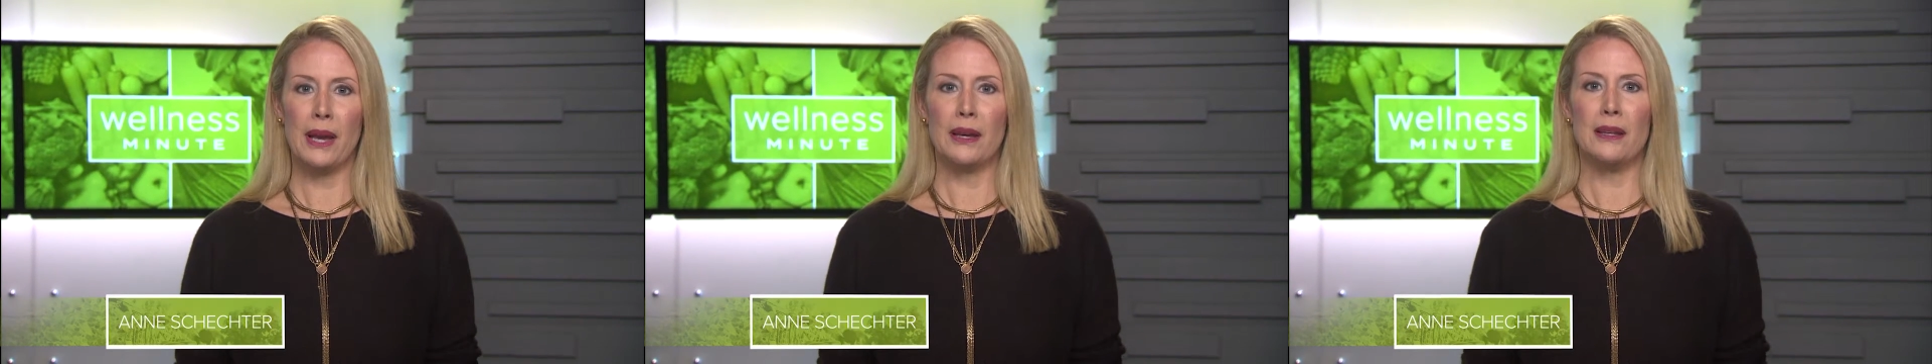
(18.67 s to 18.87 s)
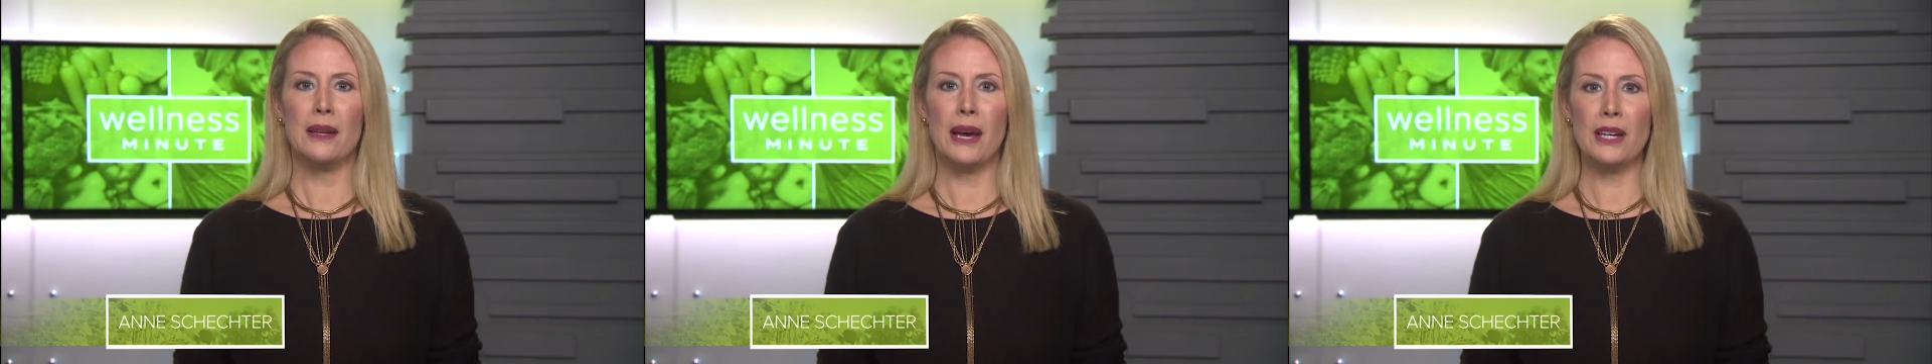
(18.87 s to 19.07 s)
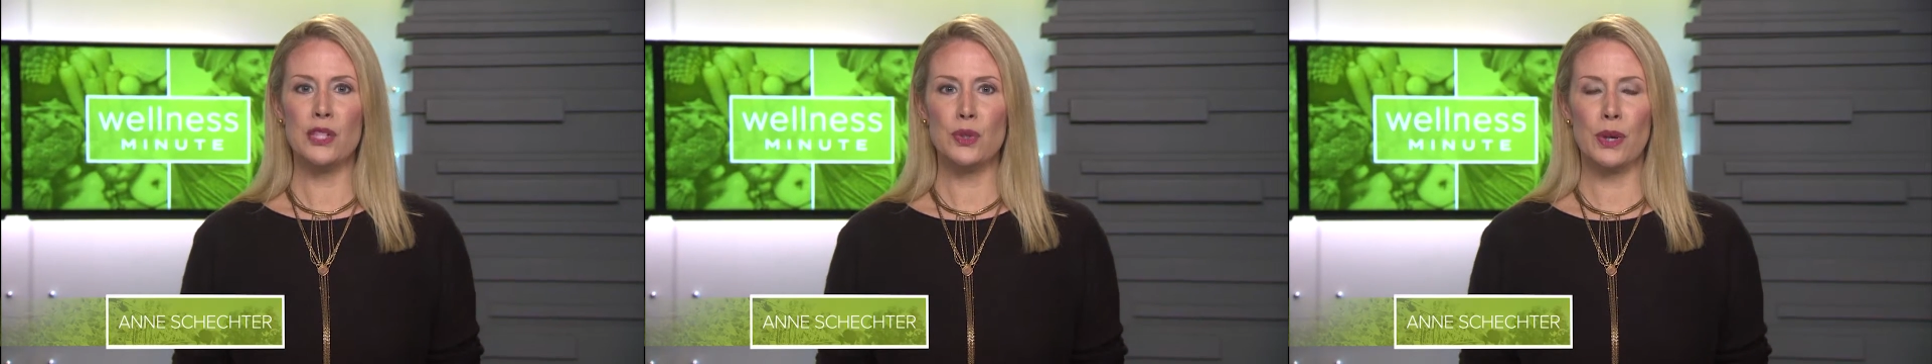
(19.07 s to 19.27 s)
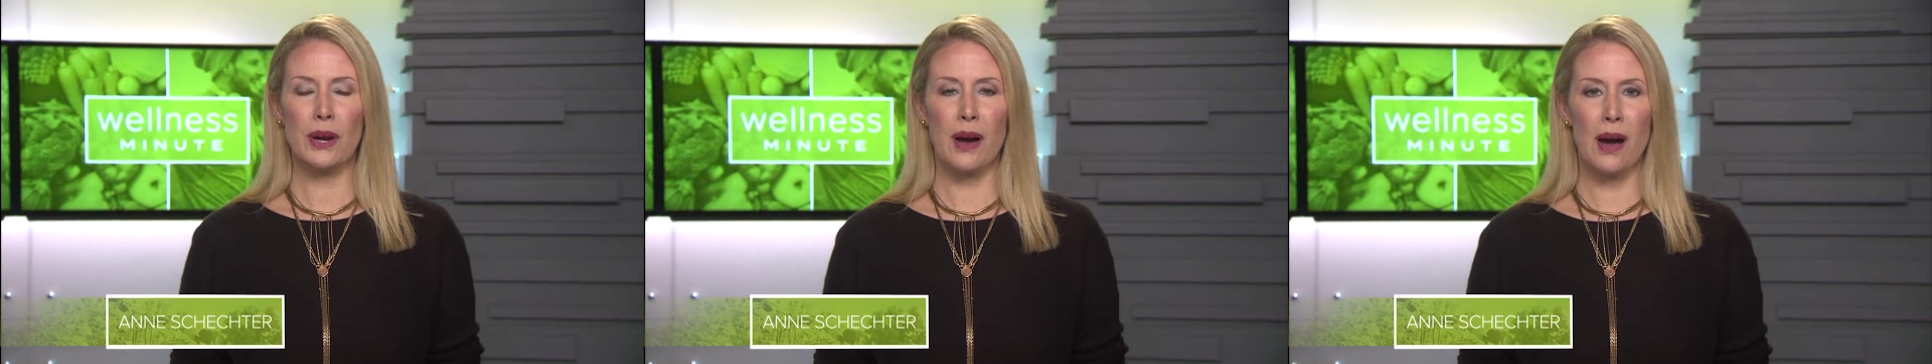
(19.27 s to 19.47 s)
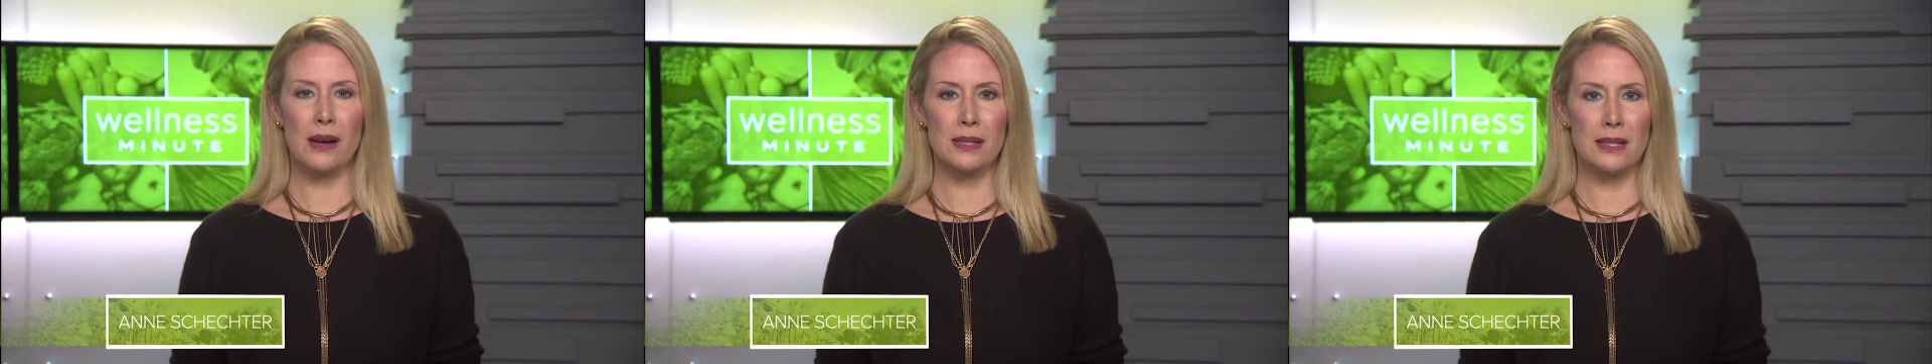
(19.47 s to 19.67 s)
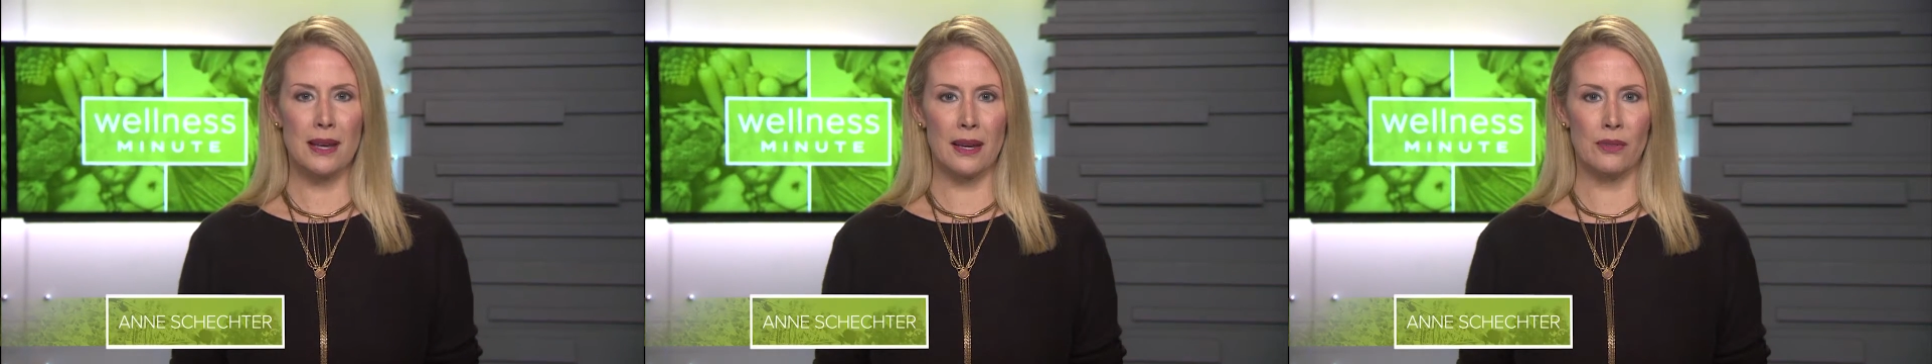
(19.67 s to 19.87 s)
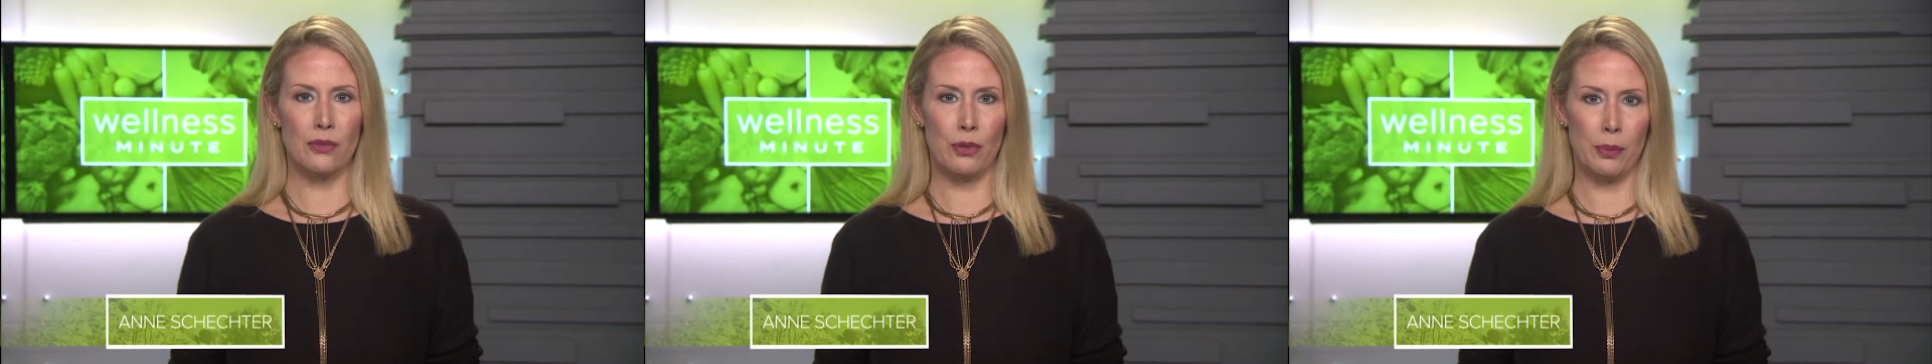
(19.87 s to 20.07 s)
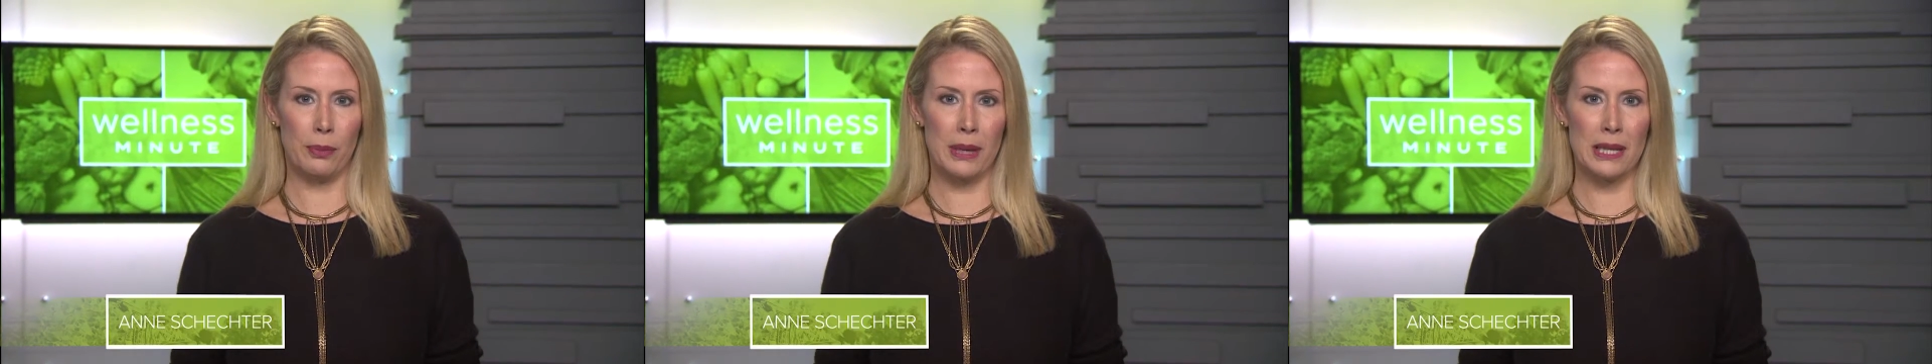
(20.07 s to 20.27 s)
Nitric oxide
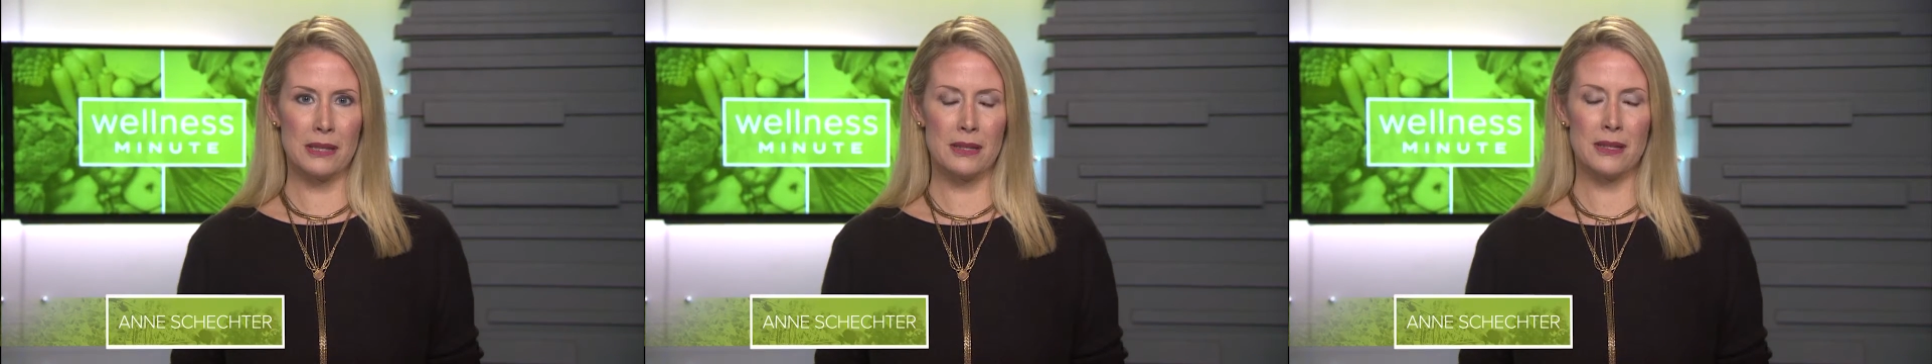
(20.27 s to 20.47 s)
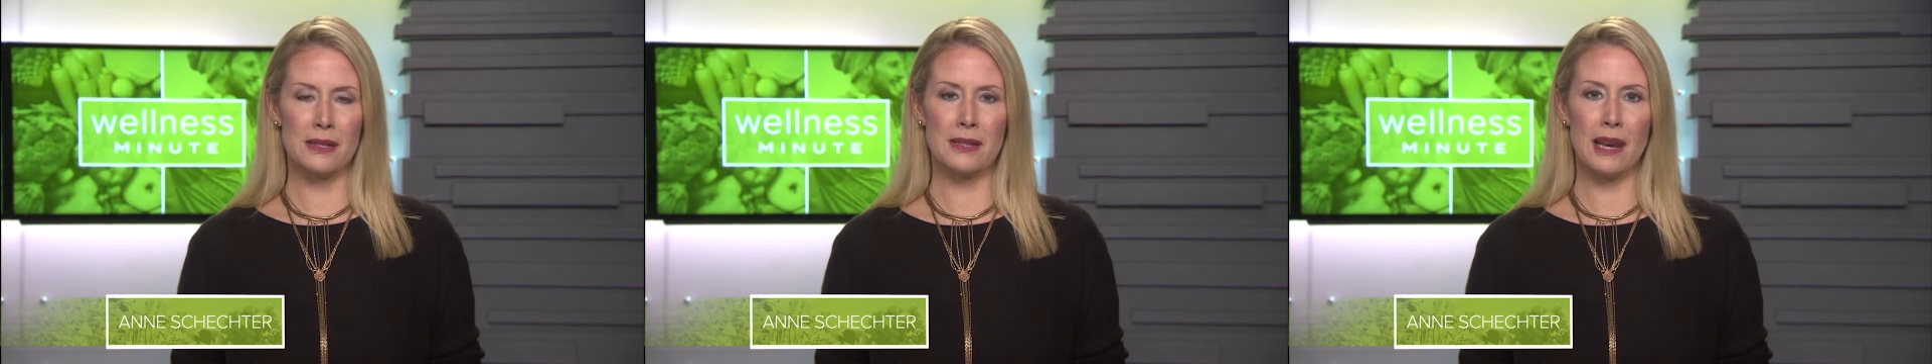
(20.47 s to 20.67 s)
from beets is